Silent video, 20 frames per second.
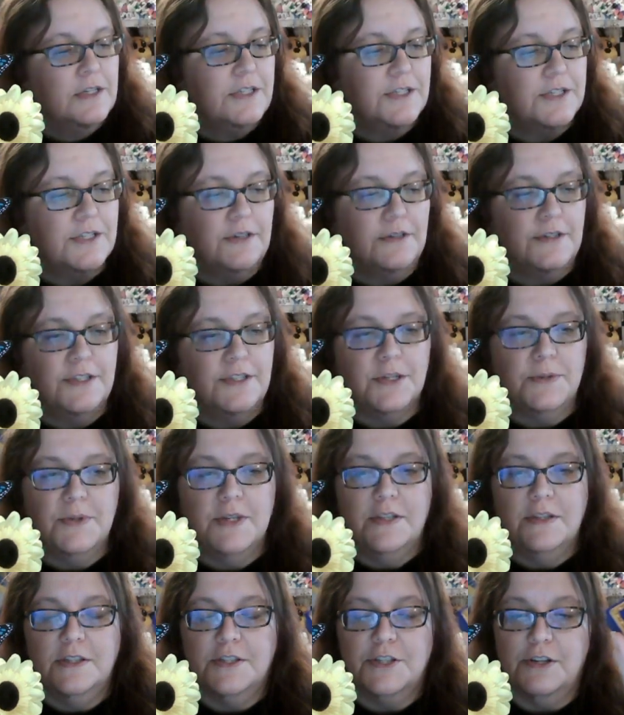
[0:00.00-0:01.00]
is going to
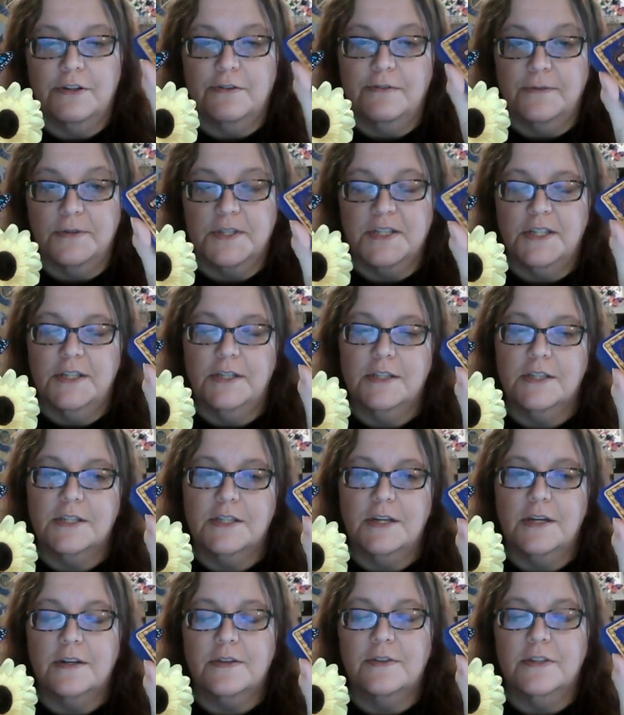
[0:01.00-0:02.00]
be the Jennifer Sands
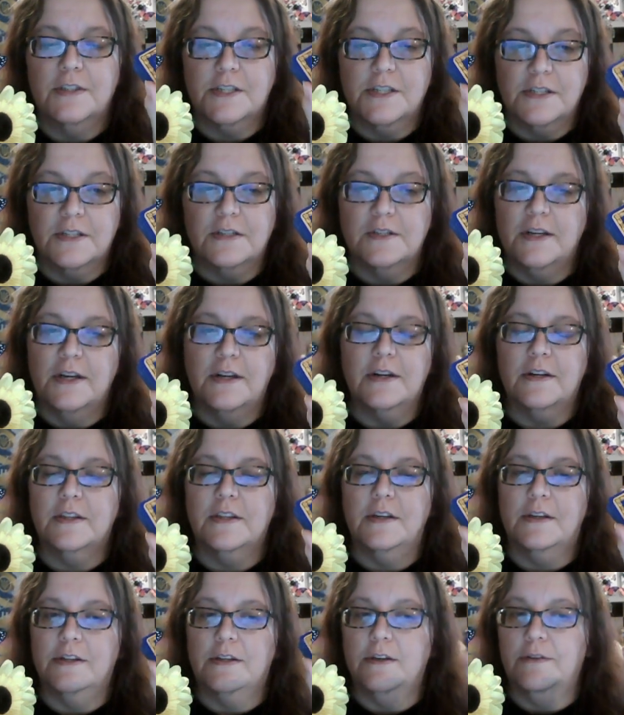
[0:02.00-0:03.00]
deck. This is a deck
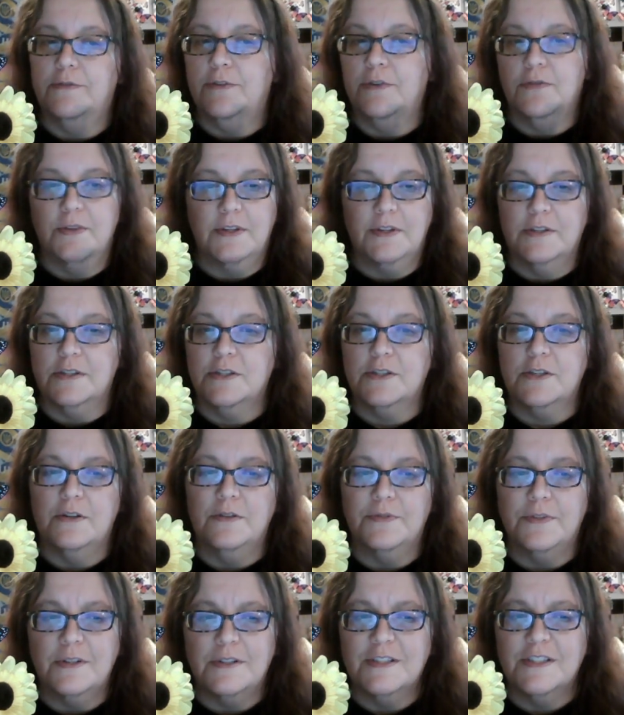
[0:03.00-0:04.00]
that if you think this is
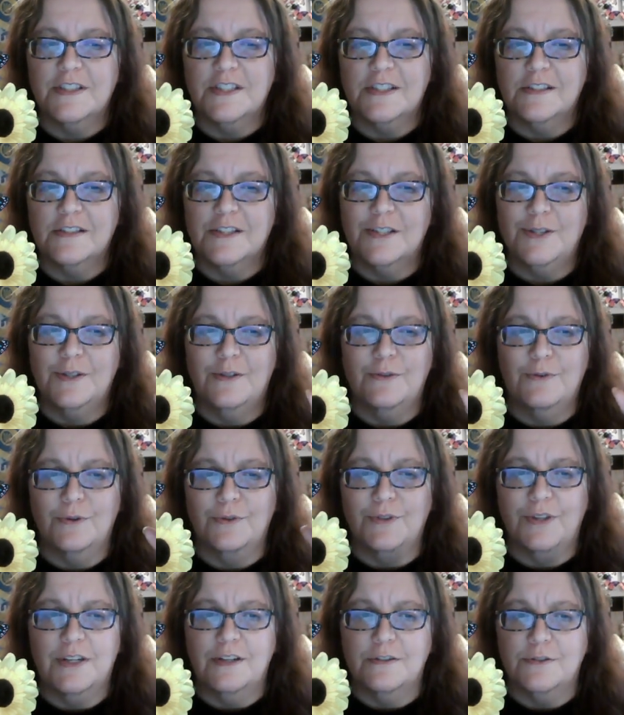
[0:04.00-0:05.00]
all nonsense and you
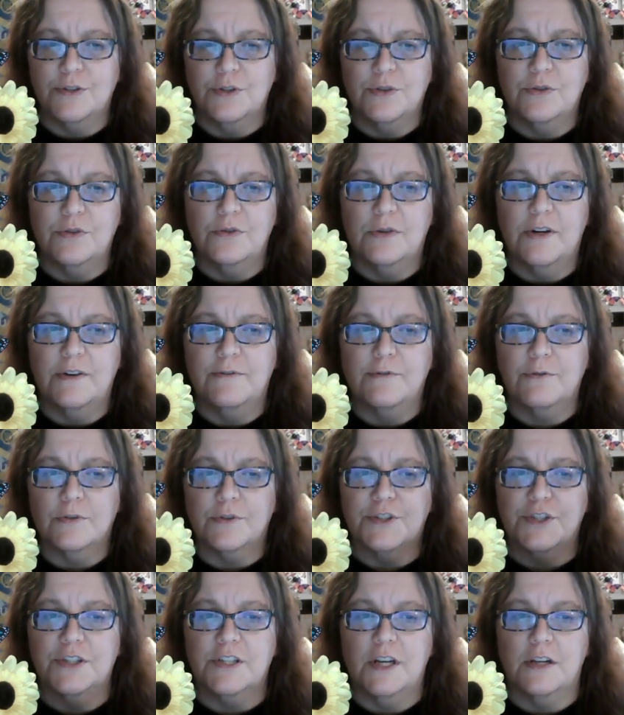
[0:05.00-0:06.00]
only go to a fortune